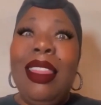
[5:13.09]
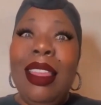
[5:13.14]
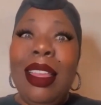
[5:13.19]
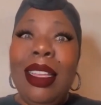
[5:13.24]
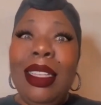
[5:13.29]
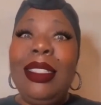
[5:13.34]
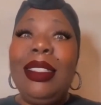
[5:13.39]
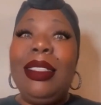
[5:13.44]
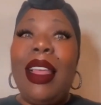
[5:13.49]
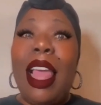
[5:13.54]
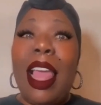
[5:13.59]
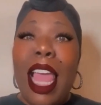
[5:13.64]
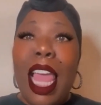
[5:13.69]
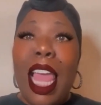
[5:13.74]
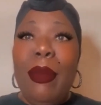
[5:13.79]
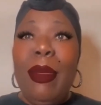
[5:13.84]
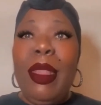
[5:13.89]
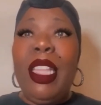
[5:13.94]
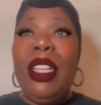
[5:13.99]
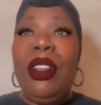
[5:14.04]
this
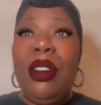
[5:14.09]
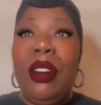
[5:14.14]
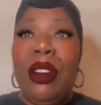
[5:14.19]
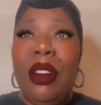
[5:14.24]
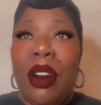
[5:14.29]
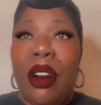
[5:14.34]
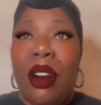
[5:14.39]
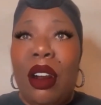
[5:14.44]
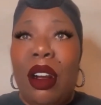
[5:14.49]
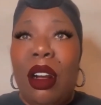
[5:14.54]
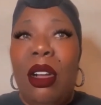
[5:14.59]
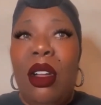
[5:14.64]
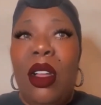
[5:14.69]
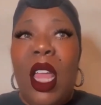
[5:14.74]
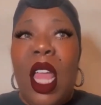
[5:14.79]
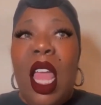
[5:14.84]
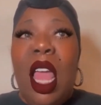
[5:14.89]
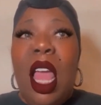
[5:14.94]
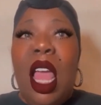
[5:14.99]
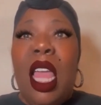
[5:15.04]
same little
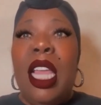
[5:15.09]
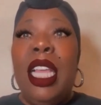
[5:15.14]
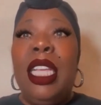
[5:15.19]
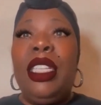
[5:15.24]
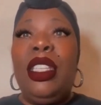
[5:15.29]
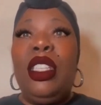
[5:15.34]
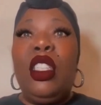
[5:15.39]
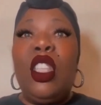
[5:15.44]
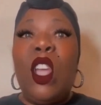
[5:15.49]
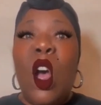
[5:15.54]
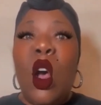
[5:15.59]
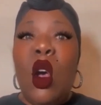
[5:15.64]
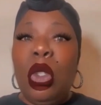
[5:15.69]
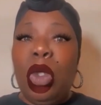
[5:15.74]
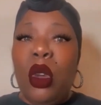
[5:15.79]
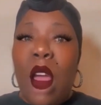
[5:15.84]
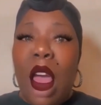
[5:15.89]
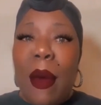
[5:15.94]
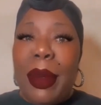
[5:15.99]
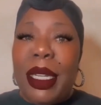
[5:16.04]
girl is
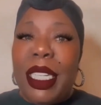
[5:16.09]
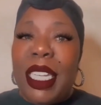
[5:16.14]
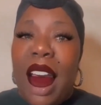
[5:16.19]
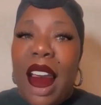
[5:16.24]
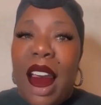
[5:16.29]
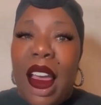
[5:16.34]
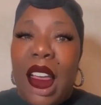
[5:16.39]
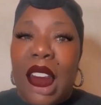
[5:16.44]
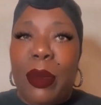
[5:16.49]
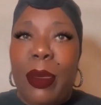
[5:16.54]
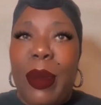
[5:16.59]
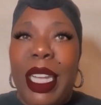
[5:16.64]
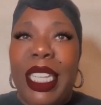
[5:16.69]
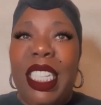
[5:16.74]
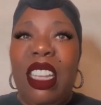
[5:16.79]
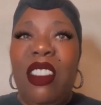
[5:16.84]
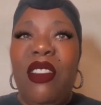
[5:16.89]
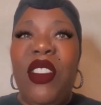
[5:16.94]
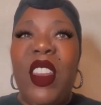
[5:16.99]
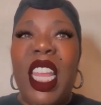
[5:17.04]
so traumatized
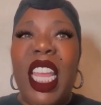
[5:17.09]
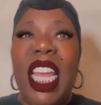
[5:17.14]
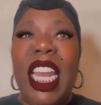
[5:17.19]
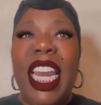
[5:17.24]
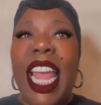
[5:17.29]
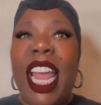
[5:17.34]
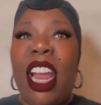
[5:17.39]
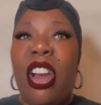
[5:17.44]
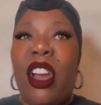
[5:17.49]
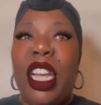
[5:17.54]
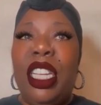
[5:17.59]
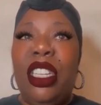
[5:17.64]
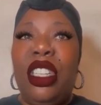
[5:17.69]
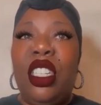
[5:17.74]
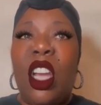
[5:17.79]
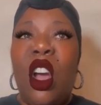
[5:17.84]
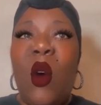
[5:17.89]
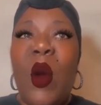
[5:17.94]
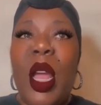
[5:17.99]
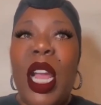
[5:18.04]
by Tiffany and
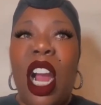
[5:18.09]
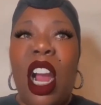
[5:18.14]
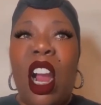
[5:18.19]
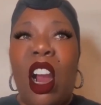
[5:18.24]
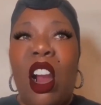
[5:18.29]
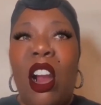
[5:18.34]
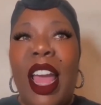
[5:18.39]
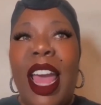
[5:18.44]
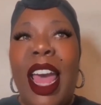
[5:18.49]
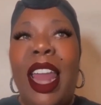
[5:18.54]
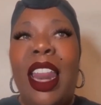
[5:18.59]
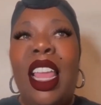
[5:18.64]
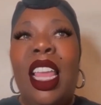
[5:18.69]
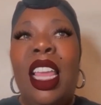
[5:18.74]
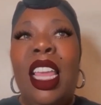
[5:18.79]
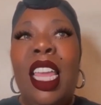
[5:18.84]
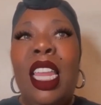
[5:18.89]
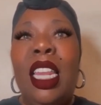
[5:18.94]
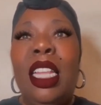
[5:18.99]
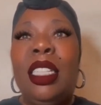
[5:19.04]
Aries showing her how
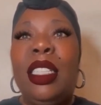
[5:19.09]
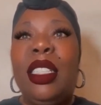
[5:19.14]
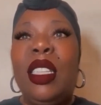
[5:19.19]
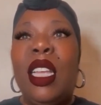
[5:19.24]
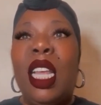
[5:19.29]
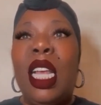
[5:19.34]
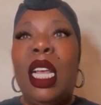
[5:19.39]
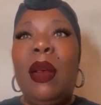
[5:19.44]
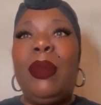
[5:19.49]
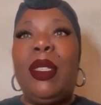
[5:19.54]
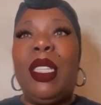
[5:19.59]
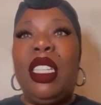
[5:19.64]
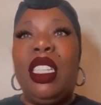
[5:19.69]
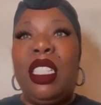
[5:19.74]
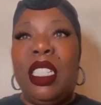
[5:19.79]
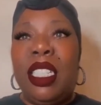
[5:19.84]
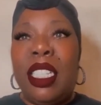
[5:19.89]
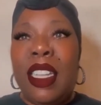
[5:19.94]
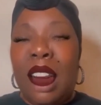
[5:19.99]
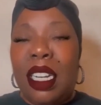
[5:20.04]
to eat a sub
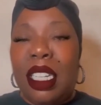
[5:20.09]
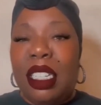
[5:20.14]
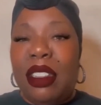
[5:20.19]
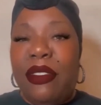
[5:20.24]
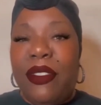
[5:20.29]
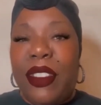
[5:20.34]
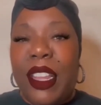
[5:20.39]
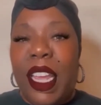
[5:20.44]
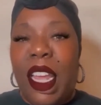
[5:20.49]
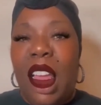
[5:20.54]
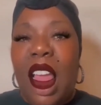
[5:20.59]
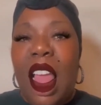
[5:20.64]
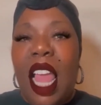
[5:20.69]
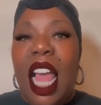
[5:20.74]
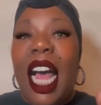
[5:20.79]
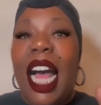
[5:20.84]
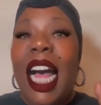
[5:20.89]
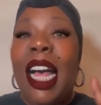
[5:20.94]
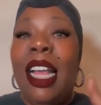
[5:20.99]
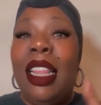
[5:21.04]

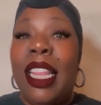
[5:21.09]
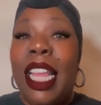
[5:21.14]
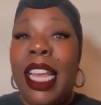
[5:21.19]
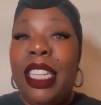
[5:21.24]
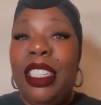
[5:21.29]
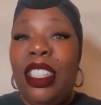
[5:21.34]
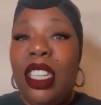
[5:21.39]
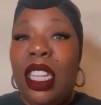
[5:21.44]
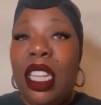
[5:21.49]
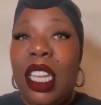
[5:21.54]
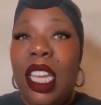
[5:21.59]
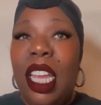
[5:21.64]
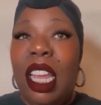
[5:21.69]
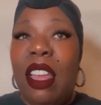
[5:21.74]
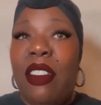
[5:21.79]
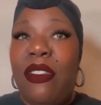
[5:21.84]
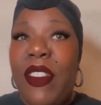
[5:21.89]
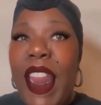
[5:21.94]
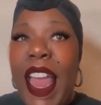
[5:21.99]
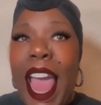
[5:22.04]
seductively,
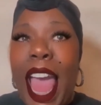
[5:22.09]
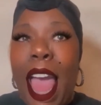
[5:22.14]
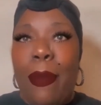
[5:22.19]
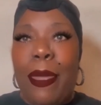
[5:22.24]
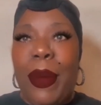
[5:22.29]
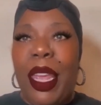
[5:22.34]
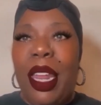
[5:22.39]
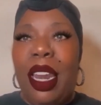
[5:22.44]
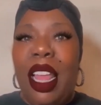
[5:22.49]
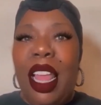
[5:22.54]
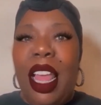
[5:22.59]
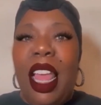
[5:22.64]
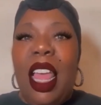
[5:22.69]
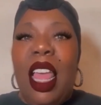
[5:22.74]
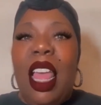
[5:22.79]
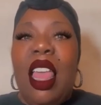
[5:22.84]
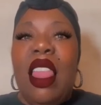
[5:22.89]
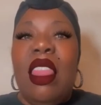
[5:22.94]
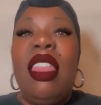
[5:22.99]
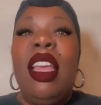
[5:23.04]
allegedly, if it happened,
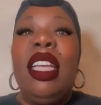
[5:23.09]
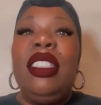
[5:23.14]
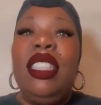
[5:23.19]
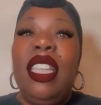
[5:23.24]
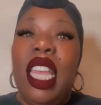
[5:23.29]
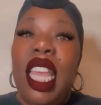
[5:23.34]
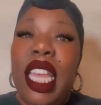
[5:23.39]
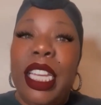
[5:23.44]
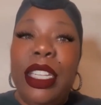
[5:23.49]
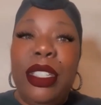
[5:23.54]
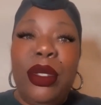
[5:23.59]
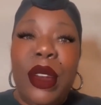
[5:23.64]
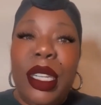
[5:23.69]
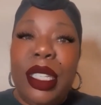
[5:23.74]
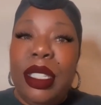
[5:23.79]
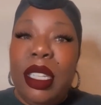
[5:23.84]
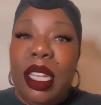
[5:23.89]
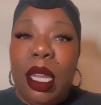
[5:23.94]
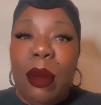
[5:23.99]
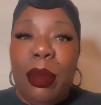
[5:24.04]
that she can't
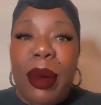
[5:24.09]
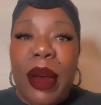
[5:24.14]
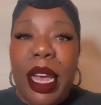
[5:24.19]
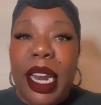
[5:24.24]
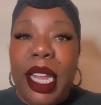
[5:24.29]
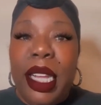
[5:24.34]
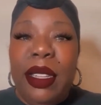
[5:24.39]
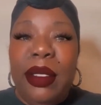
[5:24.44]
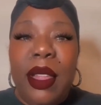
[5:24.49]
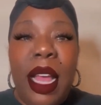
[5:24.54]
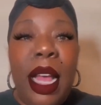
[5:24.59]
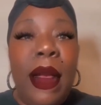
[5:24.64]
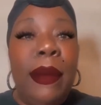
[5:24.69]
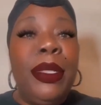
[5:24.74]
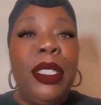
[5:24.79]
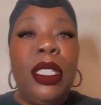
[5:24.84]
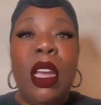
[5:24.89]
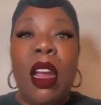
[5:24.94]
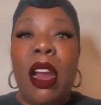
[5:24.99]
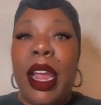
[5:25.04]
trust anybody.
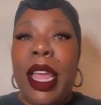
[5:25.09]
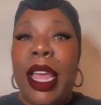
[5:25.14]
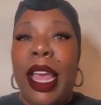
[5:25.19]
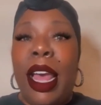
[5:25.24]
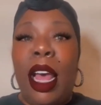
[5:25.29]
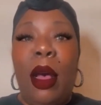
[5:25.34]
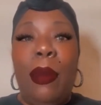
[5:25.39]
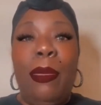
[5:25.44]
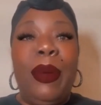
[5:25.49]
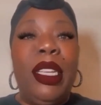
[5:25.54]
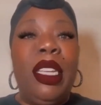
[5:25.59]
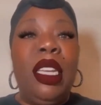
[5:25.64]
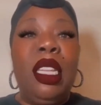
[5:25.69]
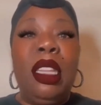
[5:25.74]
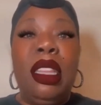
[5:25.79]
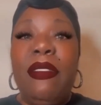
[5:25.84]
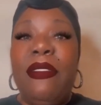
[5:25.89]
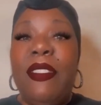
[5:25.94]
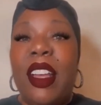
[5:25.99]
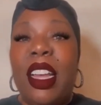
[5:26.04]
I'm sorry, y'all,
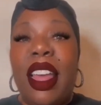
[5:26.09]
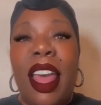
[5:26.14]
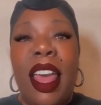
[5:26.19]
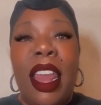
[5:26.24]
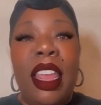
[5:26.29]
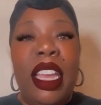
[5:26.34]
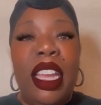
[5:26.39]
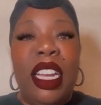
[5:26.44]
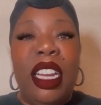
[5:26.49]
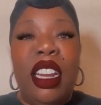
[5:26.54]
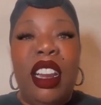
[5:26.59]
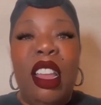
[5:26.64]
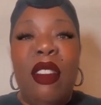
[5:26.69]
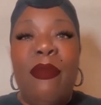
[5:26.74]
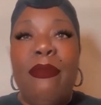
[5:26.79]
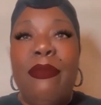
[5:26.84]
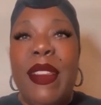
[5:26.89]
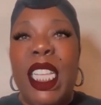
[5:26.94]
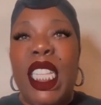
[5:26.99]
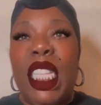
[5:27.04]
but get the fuck out of
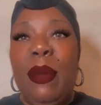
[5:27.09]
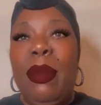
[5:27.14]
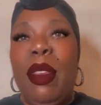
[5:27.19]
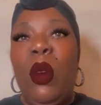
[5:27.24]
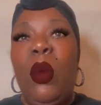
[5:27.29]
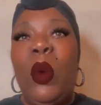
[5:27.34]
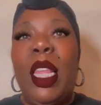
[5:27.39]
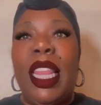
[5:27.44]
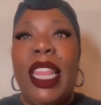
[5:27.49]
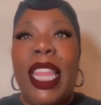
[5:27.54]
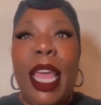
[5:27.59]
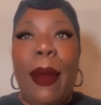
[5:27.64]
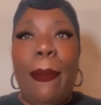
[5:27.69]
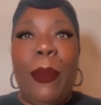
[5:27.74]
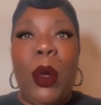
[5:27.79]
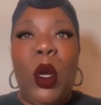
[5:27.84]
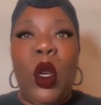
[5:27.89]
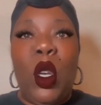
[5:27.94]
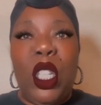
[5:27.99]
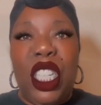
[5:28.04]
here and miss me with
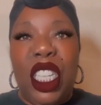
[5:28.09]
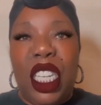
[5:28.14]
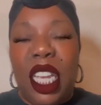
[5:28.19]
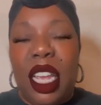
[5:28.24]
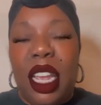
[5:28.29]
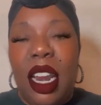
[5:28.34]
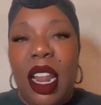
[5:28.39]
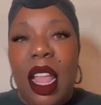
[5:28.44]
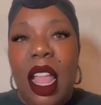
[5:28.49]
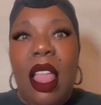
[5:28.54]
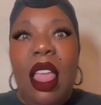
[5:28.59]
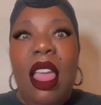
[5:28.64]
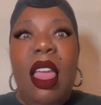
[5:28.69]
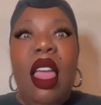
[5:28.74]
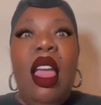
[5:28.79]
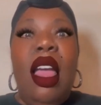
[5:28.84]
that bullshit.